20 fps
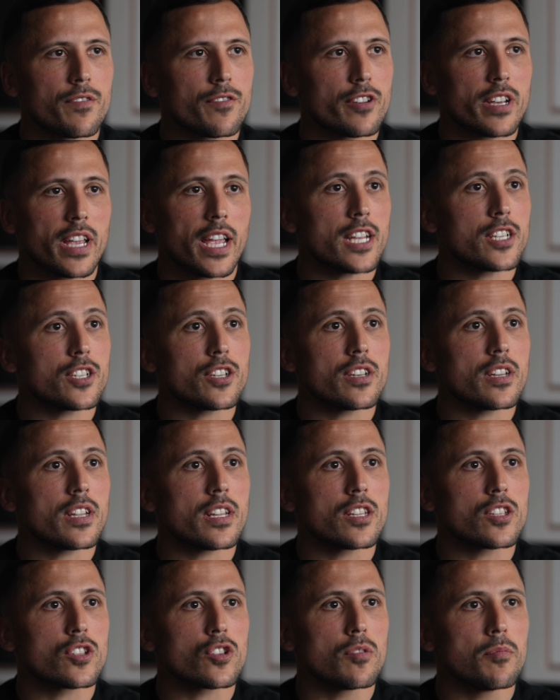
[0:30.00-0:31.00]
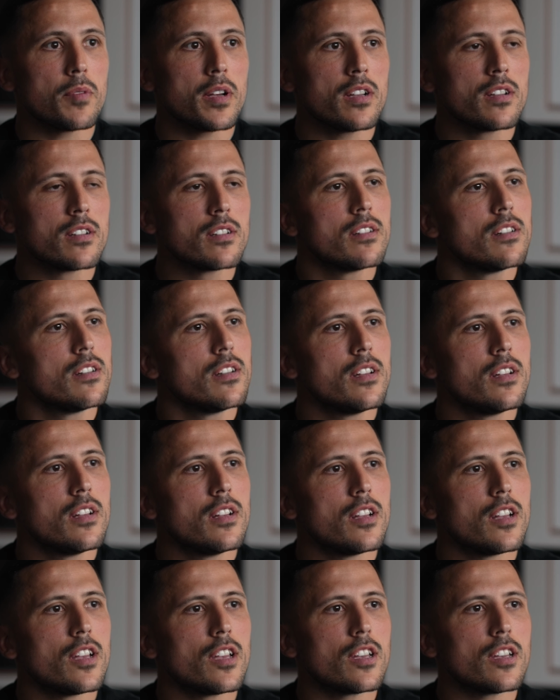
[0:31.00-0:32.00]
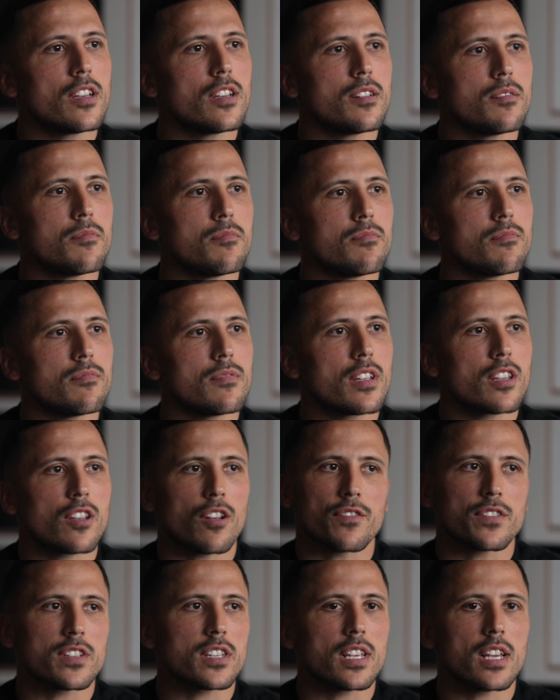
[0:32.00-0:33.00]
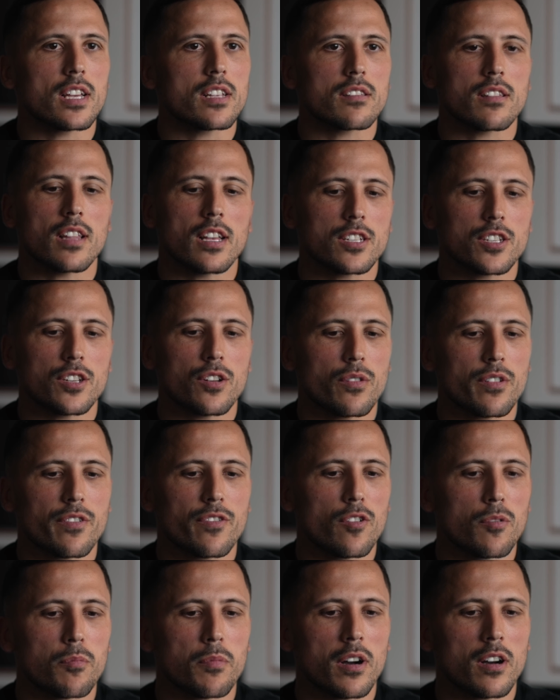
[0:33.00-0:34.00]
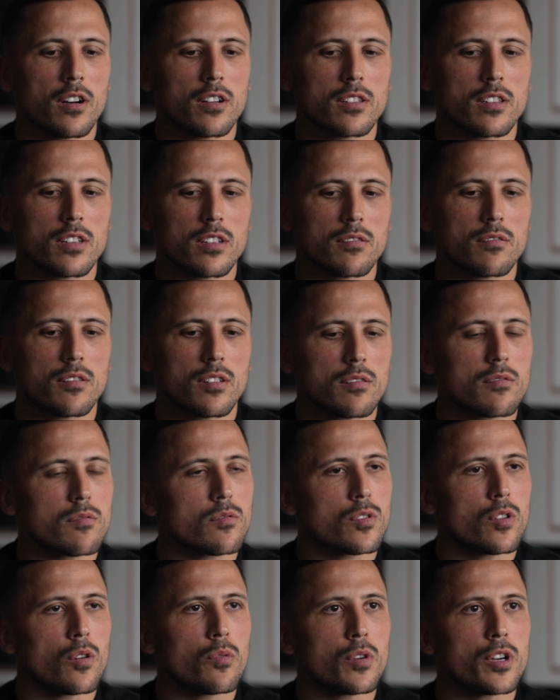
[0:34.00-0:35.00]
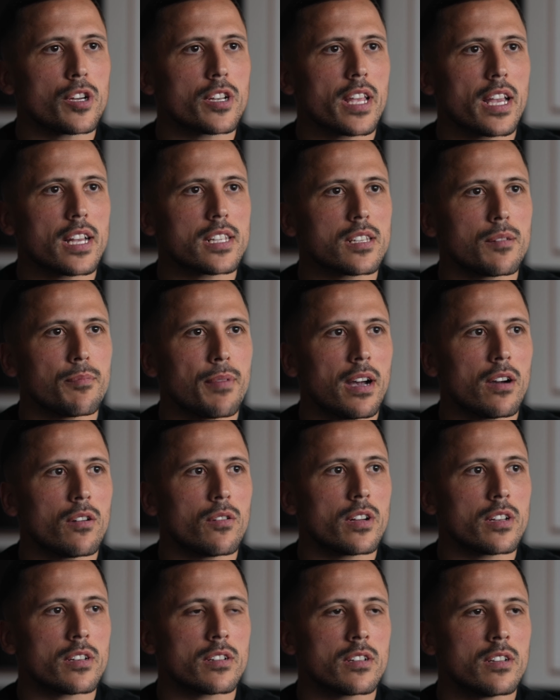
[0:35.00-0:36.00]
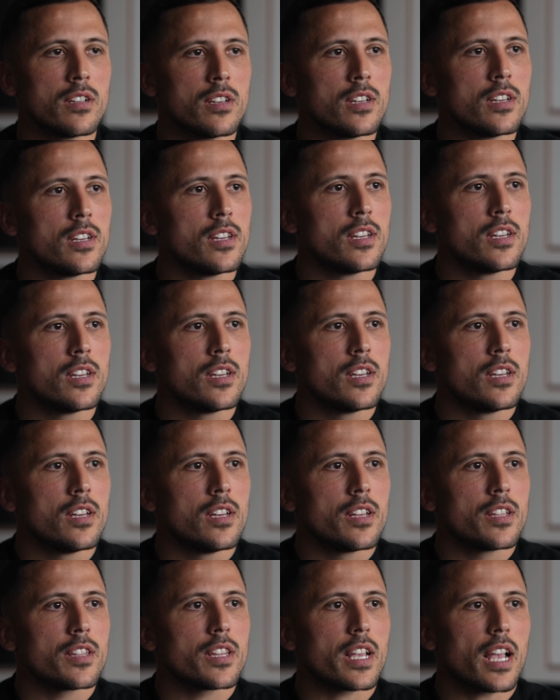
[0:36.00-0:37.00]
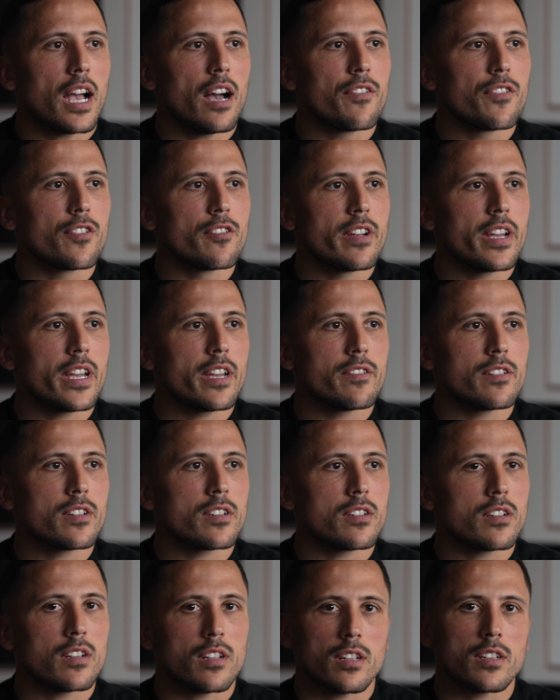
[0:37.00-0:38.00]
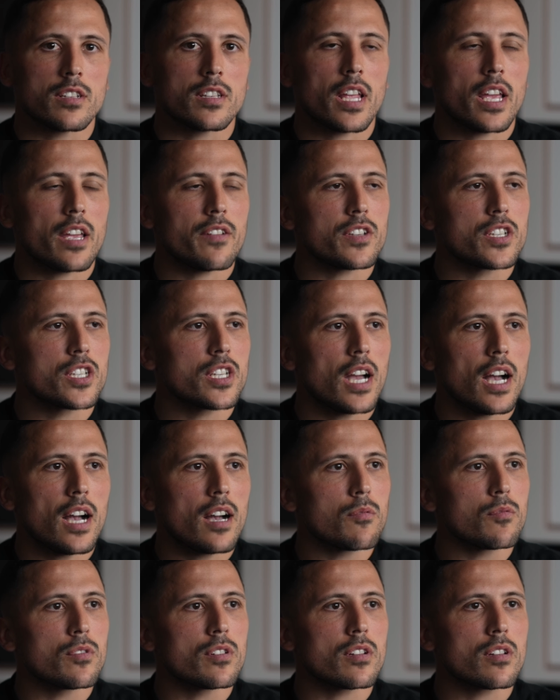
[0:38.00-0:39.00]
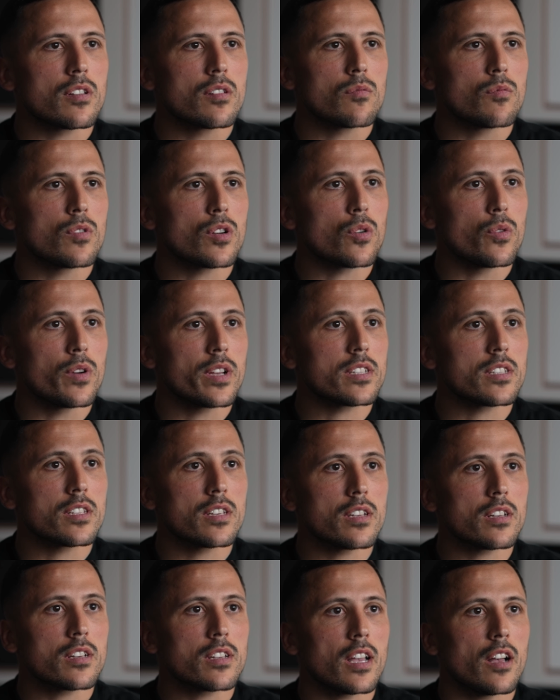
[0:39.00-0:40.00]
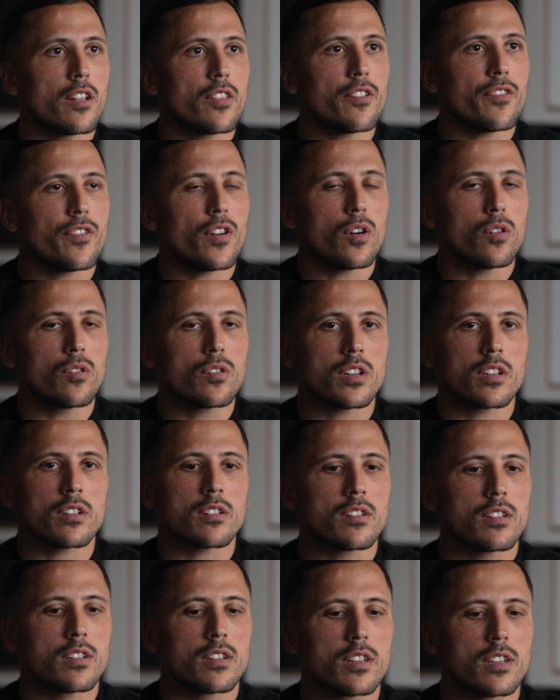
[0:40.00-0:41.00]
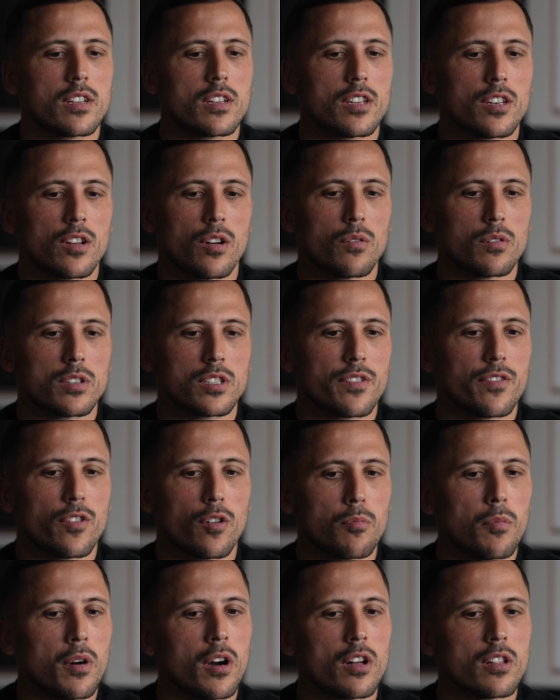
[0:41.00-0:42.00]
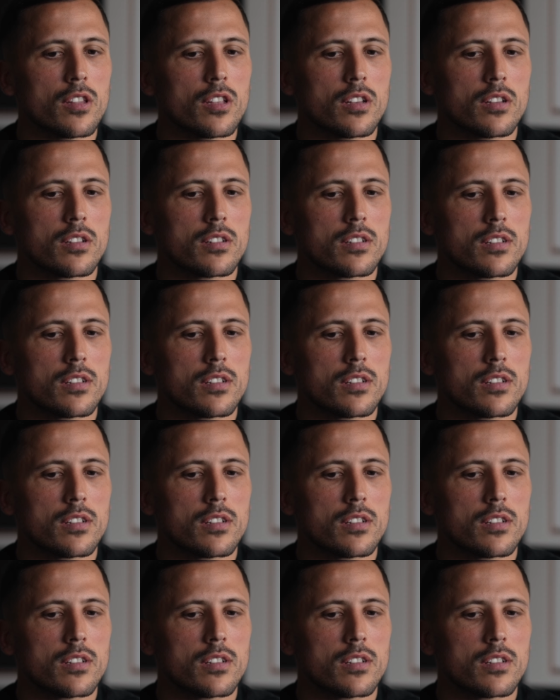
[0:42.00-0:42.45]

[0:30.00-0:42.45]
free agent in the summer. And obviously, as you know, in football, you know, word gets about, and the gaffer here and David Sharp were quick to get on the phone. And you know, as a footballer,